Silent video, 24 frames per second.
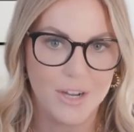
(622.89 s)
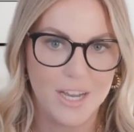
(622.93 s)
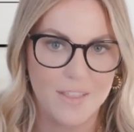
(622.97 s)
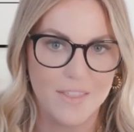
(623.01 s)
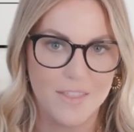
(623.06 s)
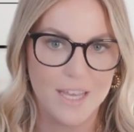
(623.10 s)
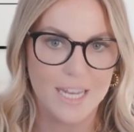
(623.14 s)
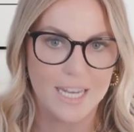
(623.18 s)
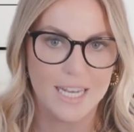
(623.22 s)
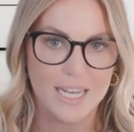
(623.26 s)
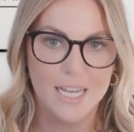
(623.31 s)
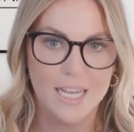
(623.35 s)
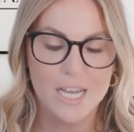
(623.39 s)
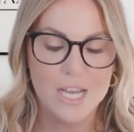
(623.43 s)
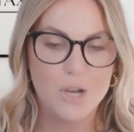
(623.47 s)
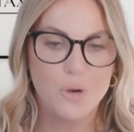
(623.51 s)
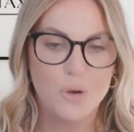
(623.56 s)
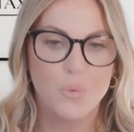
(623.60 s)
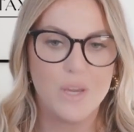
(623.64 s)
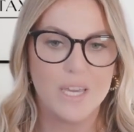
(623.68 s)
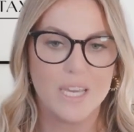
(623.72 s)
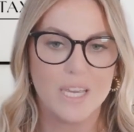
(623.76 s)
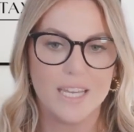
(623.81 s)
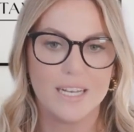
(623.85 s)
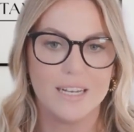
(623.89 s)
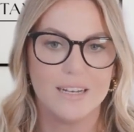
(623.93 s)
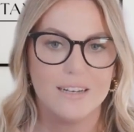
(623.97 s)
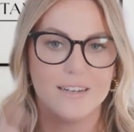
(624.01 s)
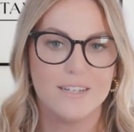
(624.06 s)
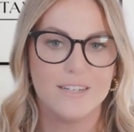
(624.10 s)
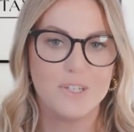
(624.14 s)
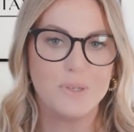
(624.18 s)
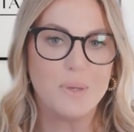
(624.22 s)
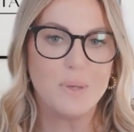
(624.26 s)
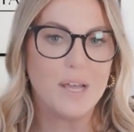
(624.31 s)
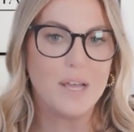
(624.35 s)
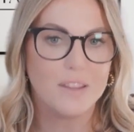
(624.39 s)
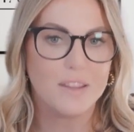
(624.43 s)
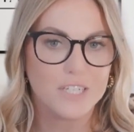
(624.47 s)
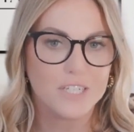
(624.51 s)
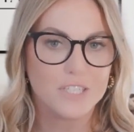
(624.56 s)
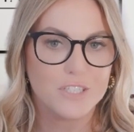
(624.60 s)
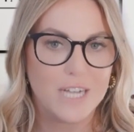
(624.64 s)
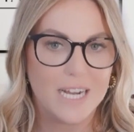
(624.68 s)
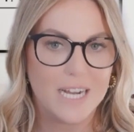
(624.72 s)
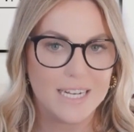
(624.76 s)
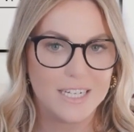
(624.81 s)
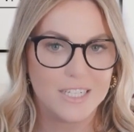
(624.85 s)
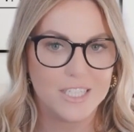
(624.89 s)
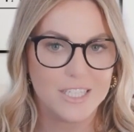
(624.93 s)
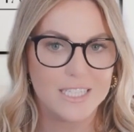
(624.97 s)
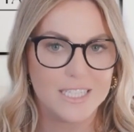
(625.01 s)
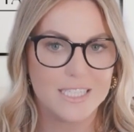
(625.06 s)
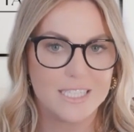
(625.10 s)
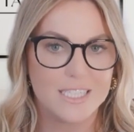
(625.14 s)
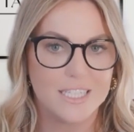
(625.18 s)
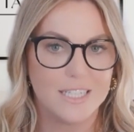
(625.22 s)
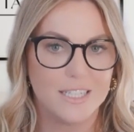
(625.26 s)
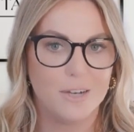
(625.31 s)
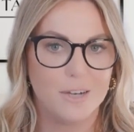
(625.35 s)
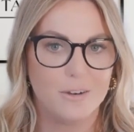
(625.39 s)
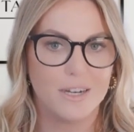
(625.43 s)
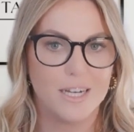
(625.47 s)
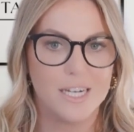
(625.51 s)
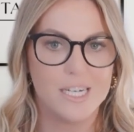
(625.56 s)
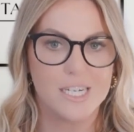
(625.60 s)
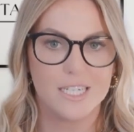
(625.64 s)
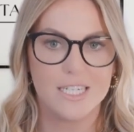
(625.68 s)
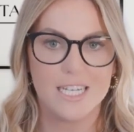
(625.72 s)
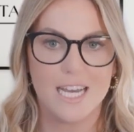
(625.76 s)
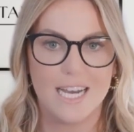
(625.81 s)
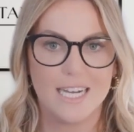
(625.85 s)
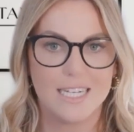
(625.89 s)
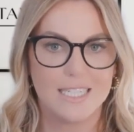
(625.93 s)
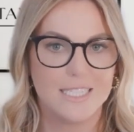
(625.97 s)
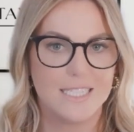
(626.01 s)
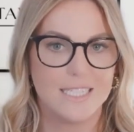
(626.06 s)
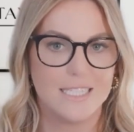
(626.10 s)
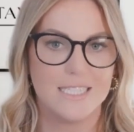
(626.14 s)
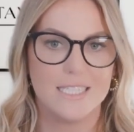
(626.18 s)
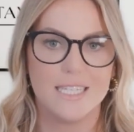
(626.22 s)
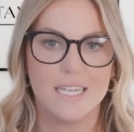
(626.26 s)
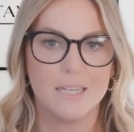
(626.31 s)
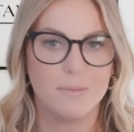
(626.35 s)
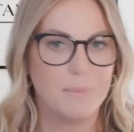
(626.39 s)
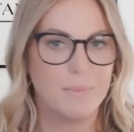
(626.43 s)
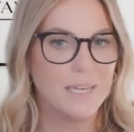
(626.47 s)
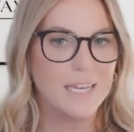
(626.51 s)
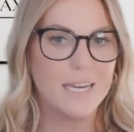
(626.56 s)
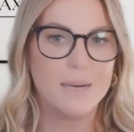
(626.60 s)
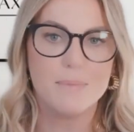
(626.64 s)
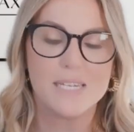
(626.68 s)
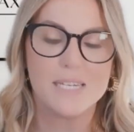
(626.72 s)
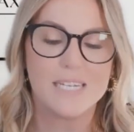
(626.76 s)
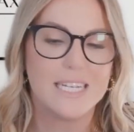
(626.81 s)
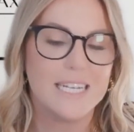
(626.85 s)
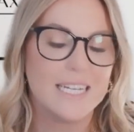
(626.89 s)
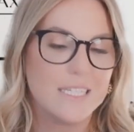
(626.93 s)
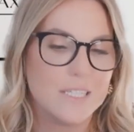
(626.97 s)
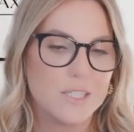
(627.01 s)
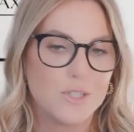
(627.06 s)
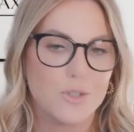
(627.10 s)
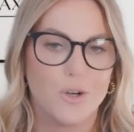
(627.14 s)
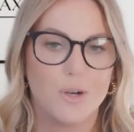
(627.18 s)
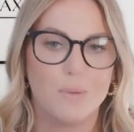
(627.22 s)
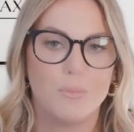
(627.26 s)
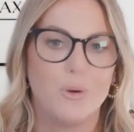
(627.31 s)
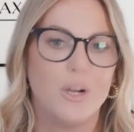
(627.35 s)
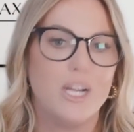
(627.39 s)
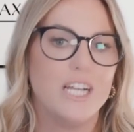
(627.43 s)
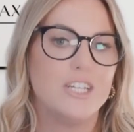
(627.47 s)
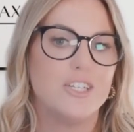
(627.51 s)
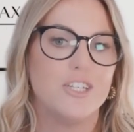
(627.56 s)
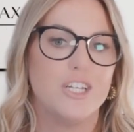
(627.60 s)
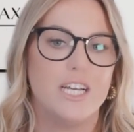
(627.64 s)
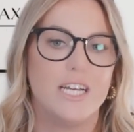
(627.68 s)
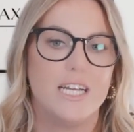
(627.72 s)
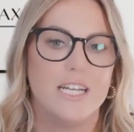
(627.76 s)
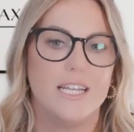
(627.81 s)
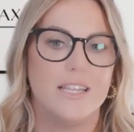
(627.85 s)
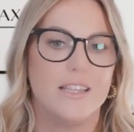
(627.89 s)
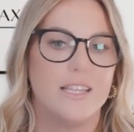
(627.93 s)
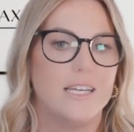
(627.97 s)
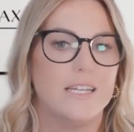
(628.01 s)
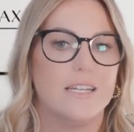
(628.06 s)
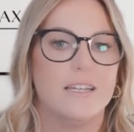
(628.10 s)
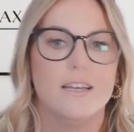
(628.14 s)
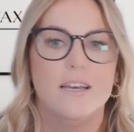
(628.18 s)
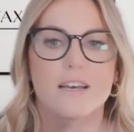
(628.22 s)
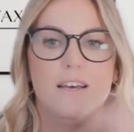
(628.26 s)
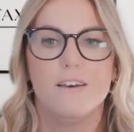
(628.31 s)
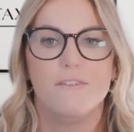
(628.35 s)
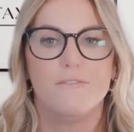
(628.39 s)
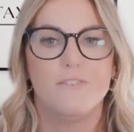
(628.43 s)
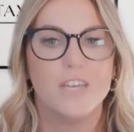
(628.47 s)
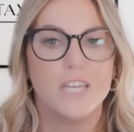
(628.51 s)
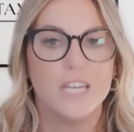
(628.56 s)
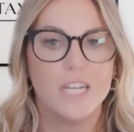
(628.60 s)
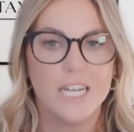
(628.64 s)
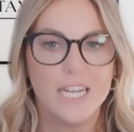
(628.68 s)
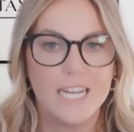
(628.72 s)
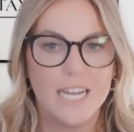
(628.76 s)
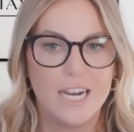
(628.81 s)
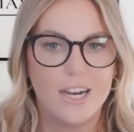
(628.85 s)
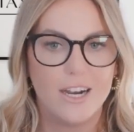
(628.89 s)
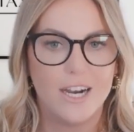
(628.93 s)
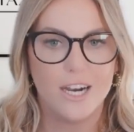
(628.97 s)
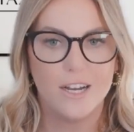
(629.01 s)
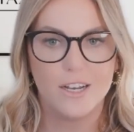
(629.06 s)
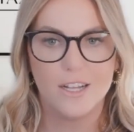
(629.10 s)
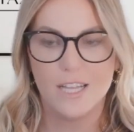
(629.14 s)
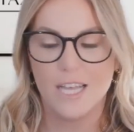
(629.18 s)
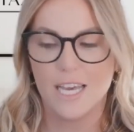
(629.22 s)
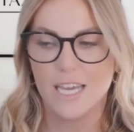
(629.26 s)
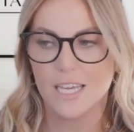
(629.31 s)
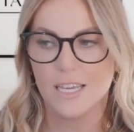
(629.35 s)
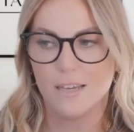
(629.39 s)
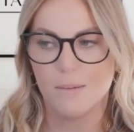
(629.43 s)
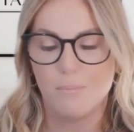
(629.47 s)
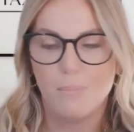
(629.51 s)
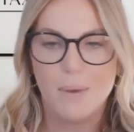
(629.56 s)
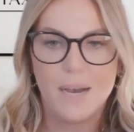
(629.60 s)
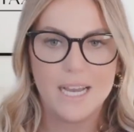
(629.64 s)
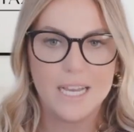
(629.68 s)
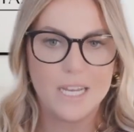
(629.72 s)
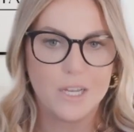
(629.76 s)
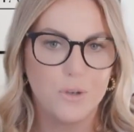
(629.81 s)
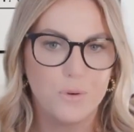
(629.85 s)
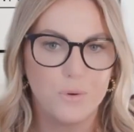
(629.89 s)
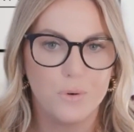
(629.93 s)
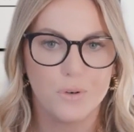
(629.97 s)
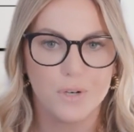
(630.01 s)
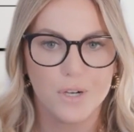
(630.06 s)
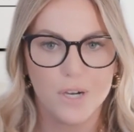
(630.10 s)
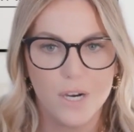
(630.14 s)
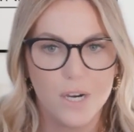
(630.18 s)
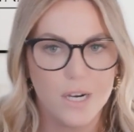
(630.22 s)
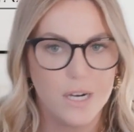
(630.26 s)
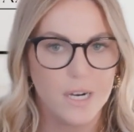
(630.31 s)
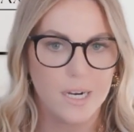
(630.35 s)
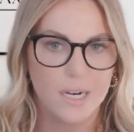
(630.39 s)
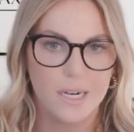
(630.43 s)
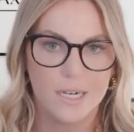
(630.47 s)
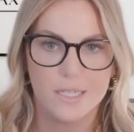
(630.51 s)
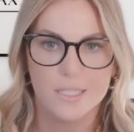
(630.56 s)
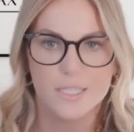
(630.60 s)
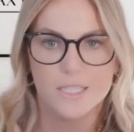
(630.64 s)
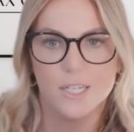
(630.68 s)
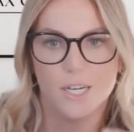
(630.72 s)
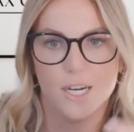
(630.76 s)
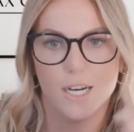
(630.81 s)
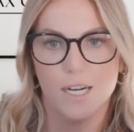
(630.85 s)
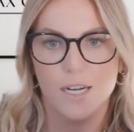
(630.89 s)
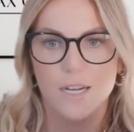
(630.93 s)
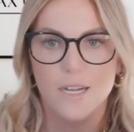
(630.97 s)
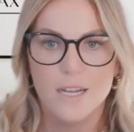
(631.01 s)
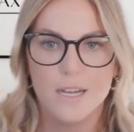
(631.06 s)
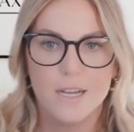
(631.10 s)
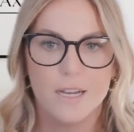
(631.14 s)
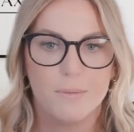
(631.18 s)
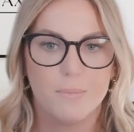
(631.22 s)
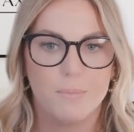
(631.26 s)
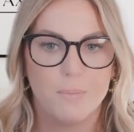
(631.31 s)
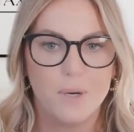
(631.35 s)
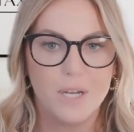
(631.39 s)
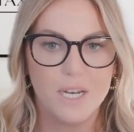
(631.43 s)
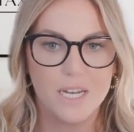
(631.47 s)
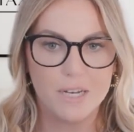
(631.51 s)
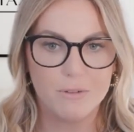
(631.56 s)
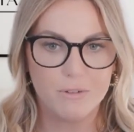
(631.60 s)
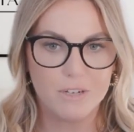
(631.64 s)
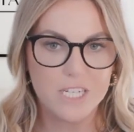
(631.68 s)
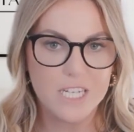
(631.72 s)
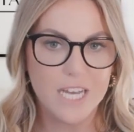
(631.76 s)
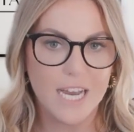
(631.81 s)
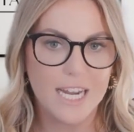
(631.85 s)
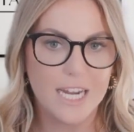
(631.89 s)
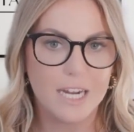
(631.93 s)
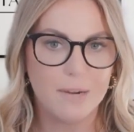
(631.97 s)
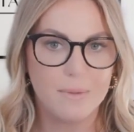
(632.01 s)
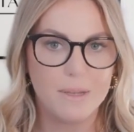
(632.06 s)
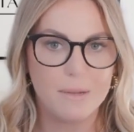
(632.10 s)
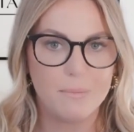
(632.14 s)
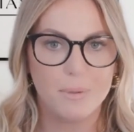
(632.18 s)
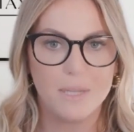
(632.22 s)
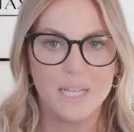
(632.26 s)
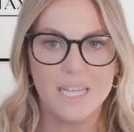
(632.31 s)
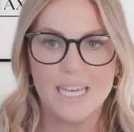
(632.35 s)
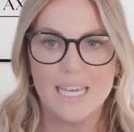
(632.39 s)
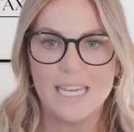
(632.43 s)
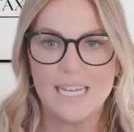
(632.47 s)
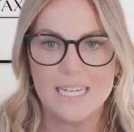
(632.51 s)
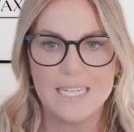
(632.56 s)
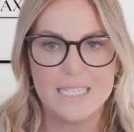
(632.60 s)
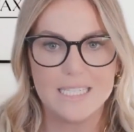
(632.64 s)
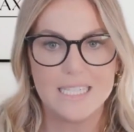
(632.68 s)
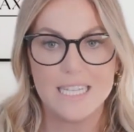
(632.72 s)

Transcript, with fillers: and then we can do other strategies to lower your taxes, like becoming an S corporation and then figuring out how to like buy cool cars or put in retirement plans.